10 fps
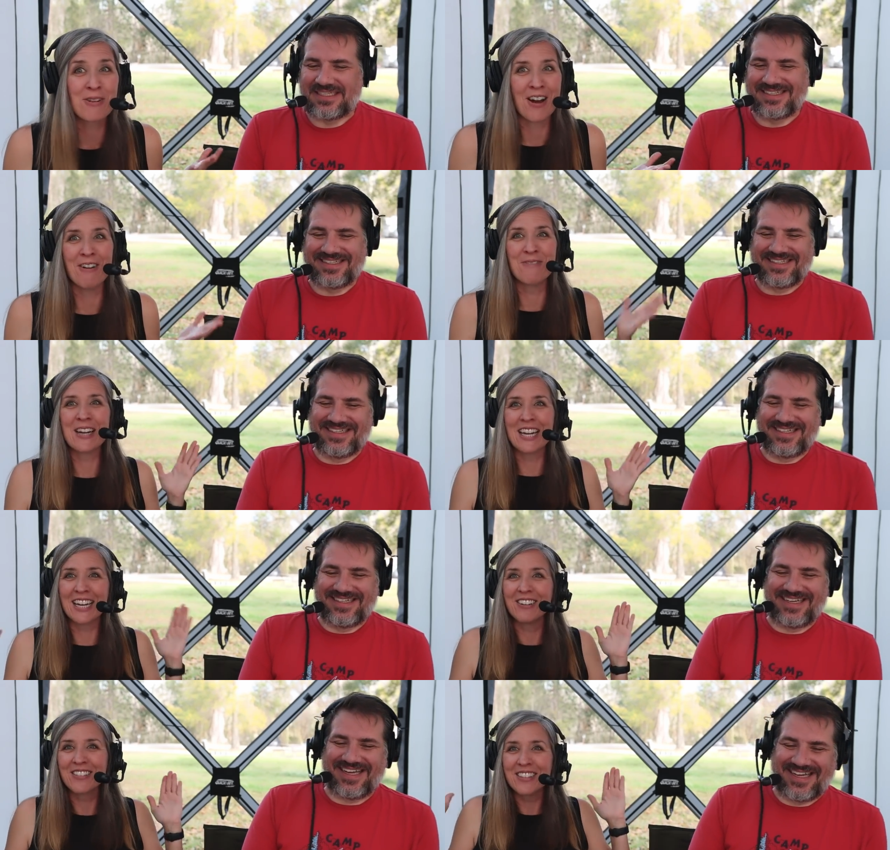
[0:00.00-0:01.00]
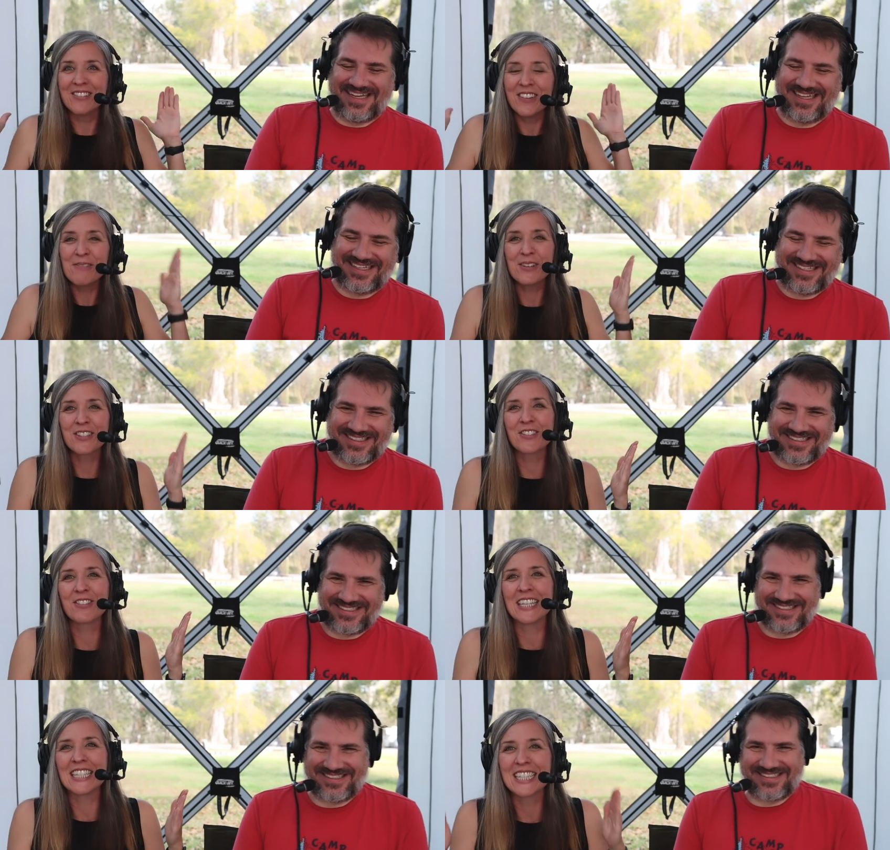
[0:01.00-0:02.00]
Speaker 1: we're not. We we will
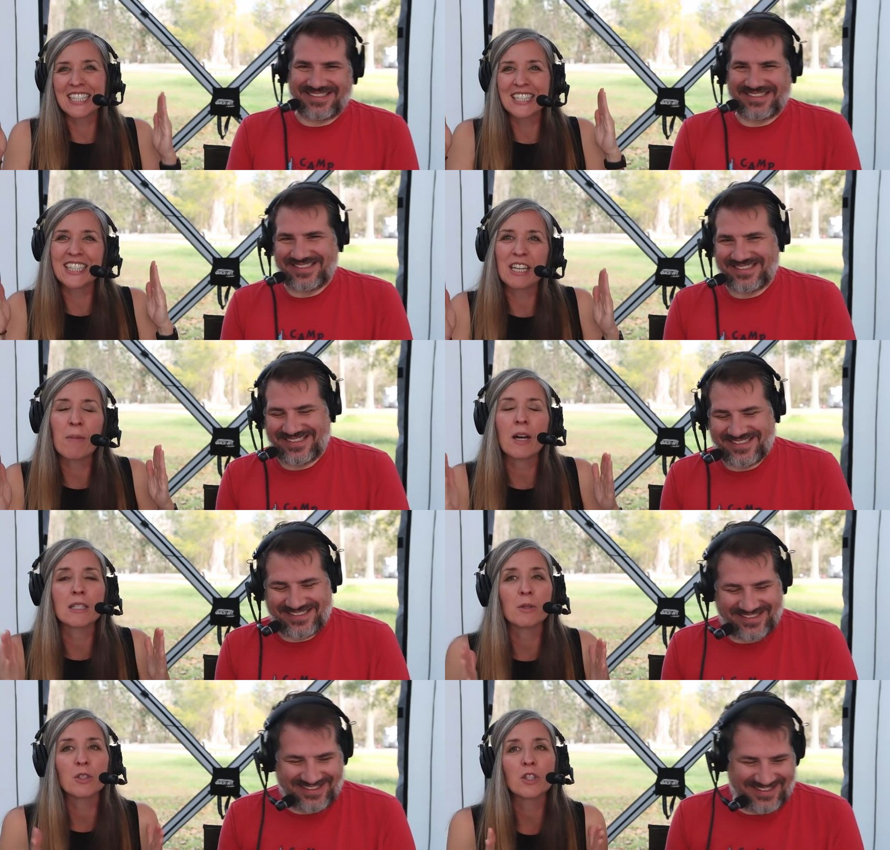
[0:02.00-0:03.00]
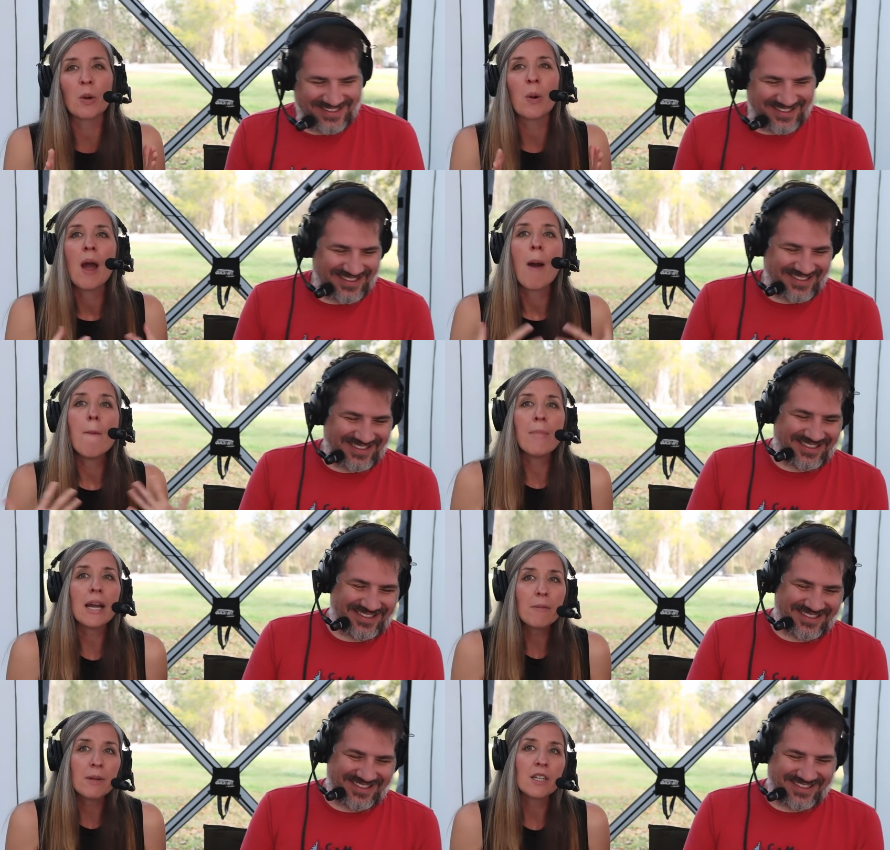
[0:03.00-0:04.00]
do this. It's the impossible. So
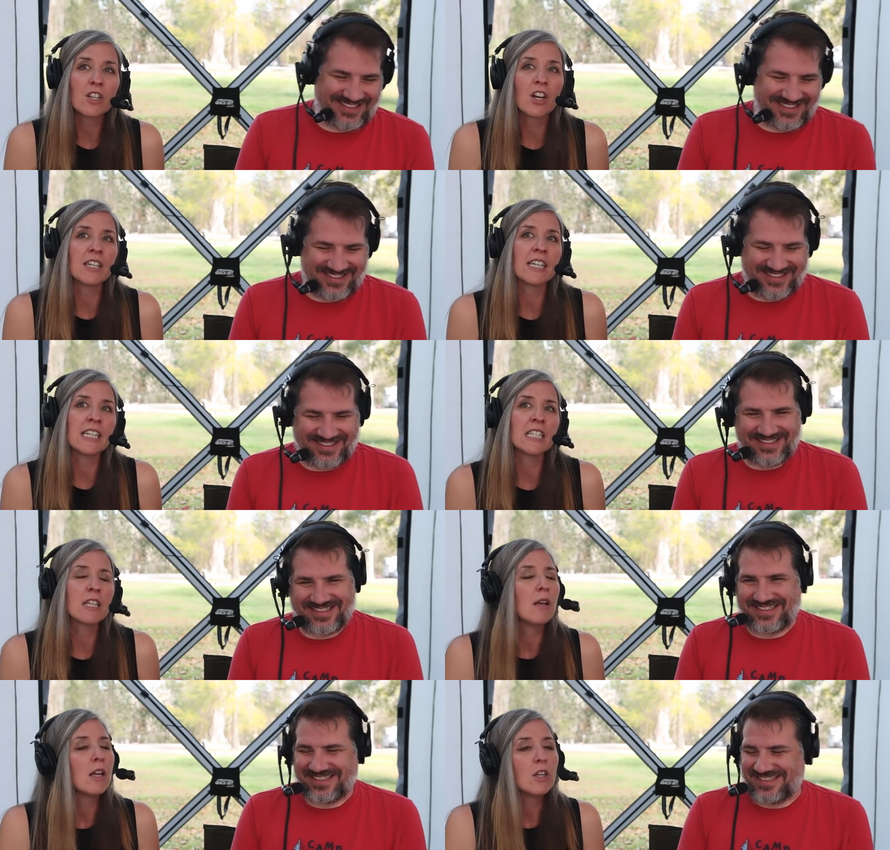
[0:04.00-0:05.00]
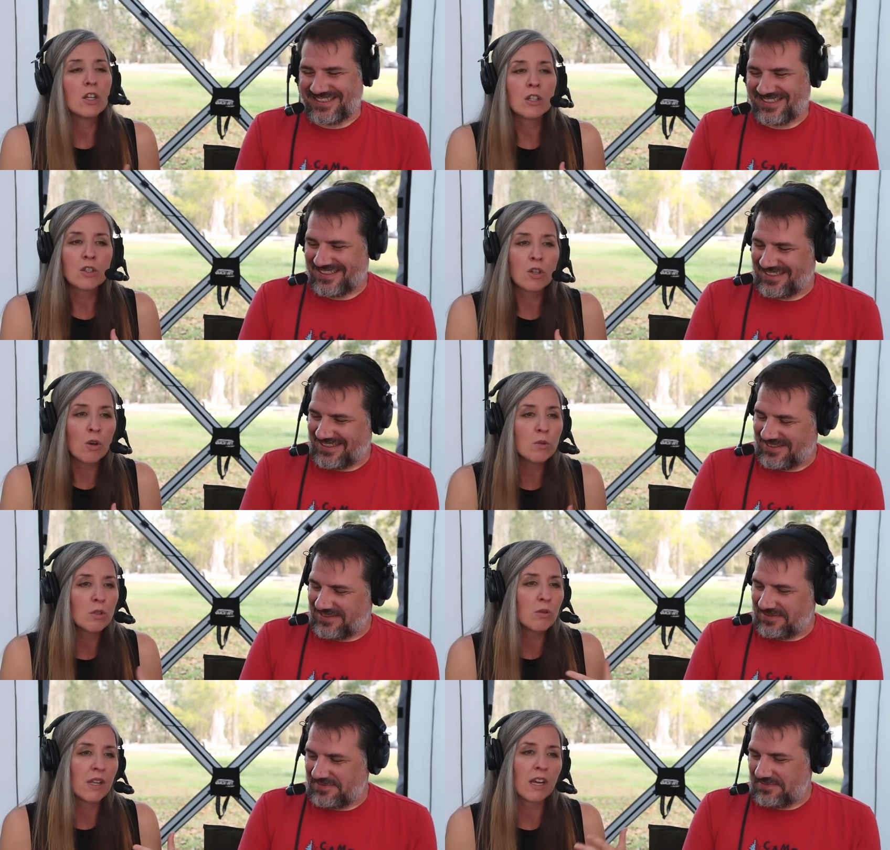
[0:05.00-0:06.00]
my opinion on it is
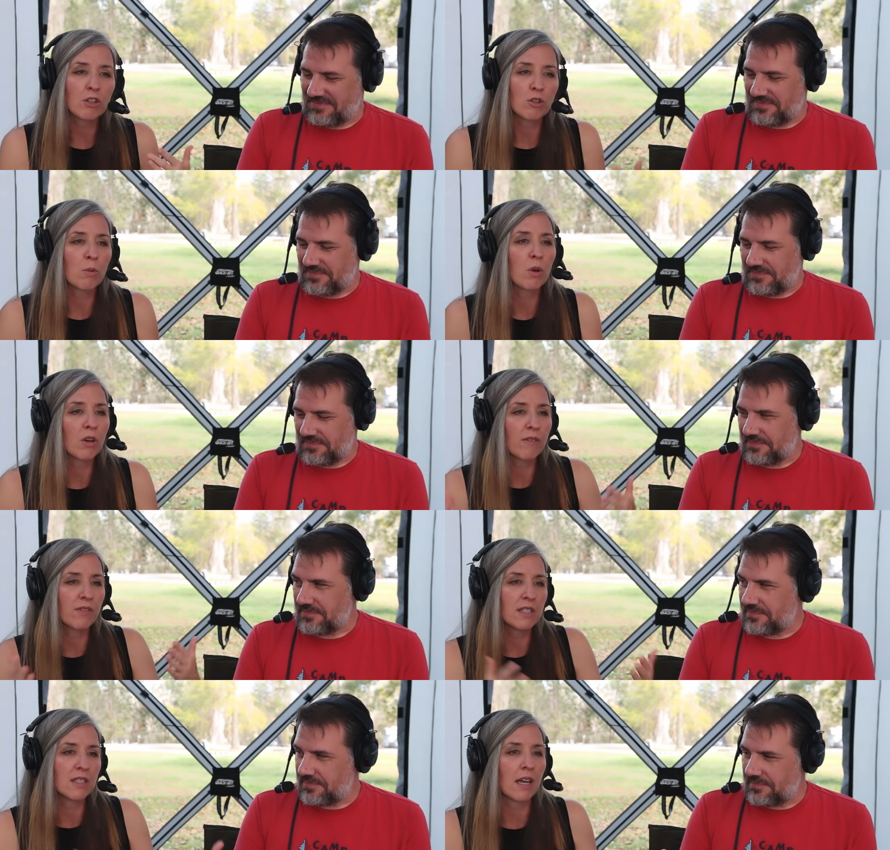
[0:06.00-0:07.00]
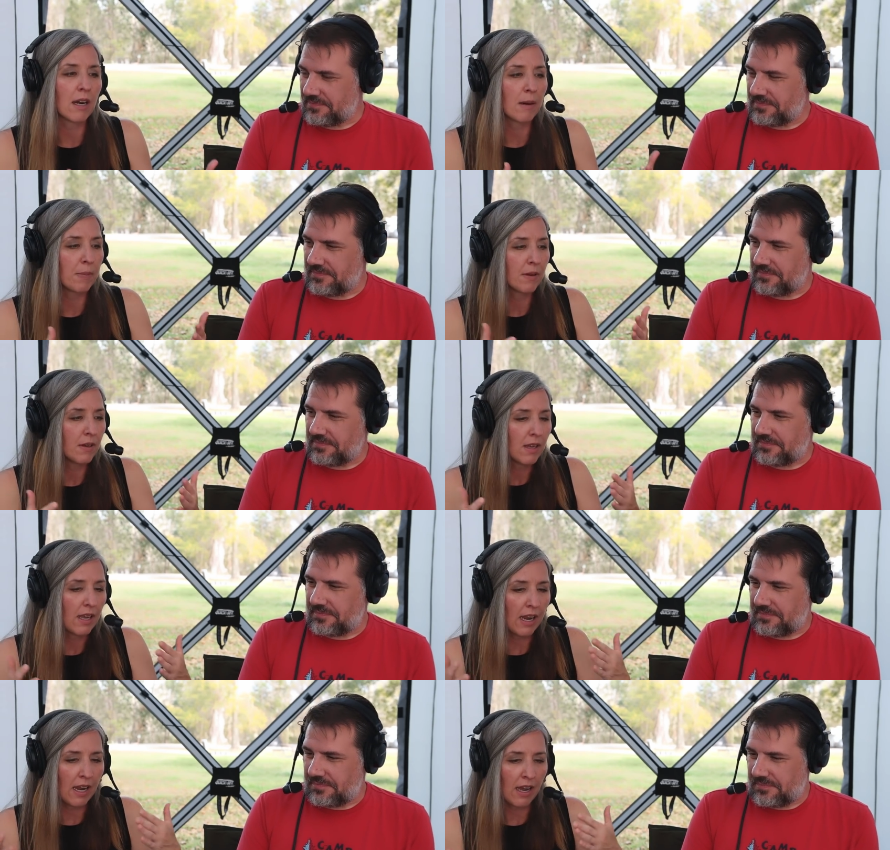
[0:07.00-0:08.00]
don't do the extra work of the setup
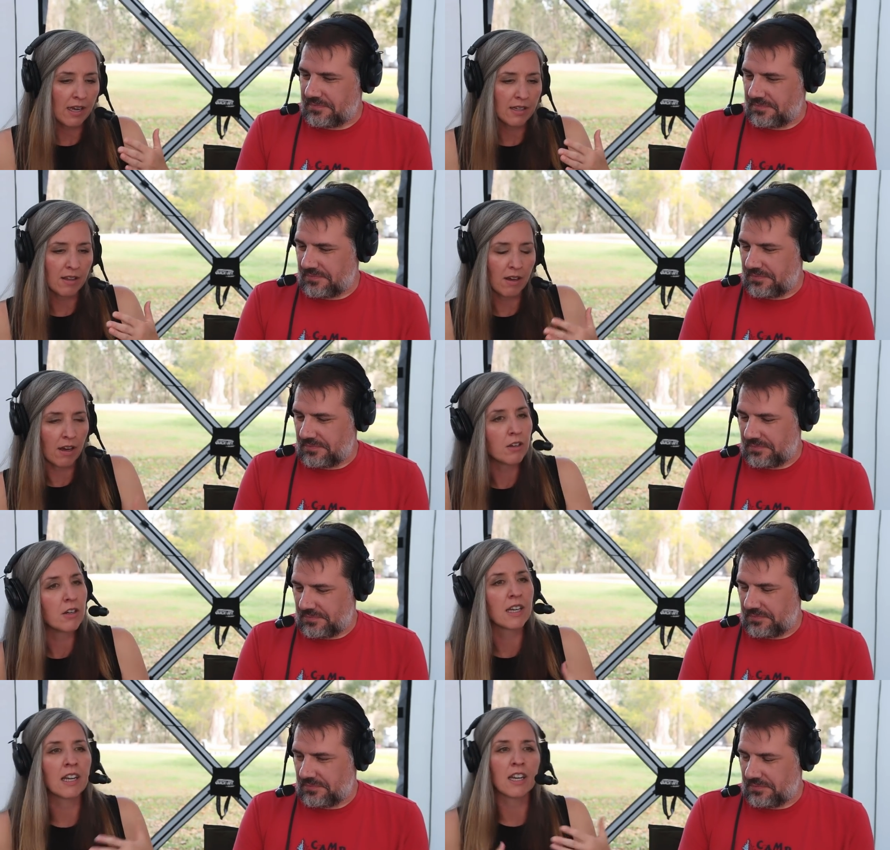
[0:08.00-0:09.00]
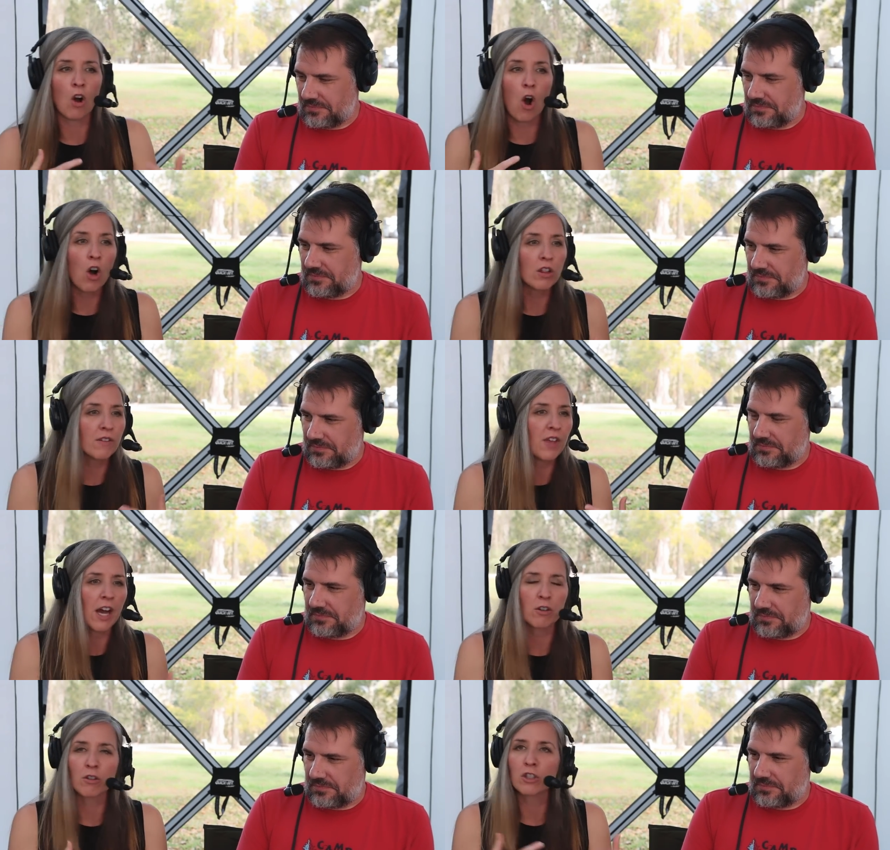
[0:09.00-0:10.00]
and the unhooking and all of
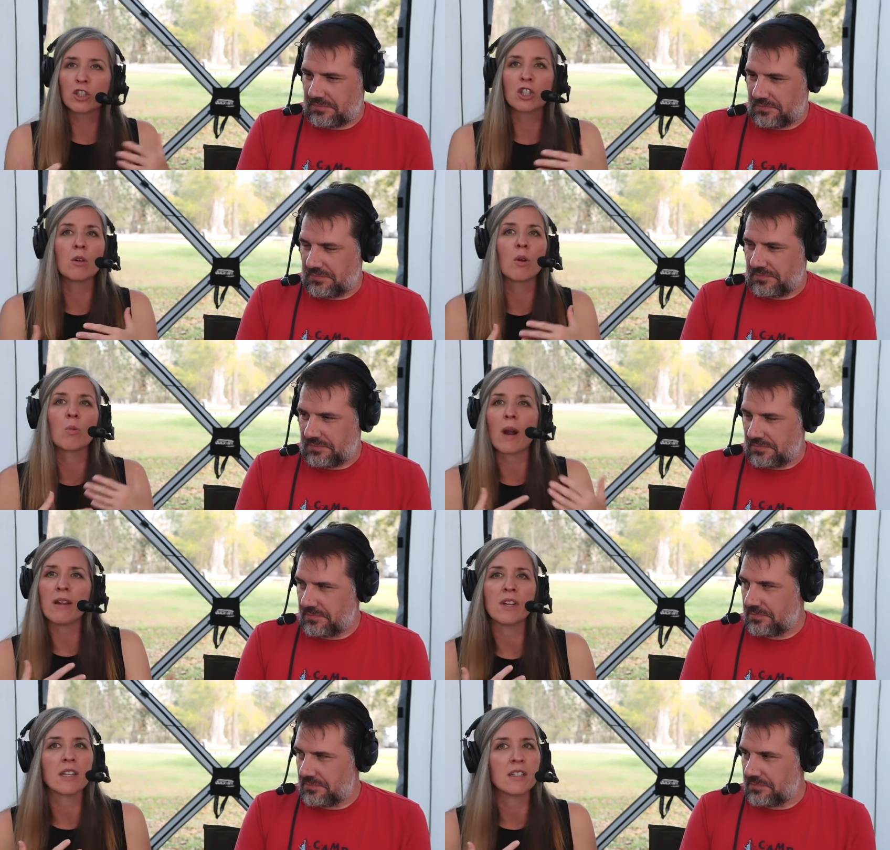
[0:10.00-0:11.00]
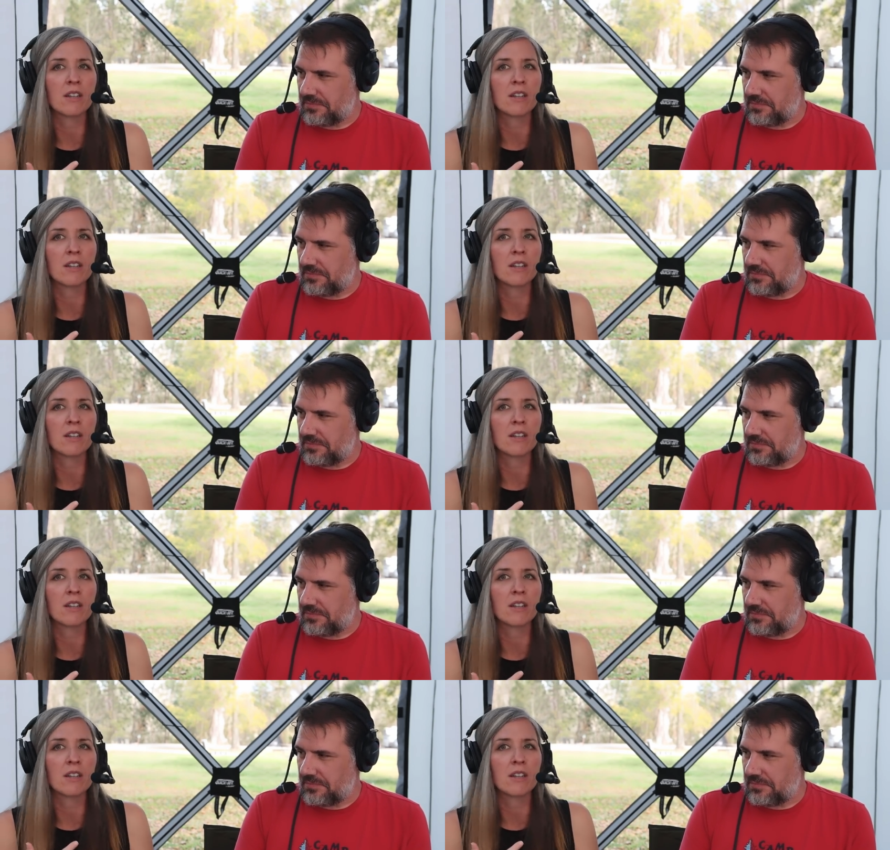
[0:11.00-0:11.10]
that, or just the arriving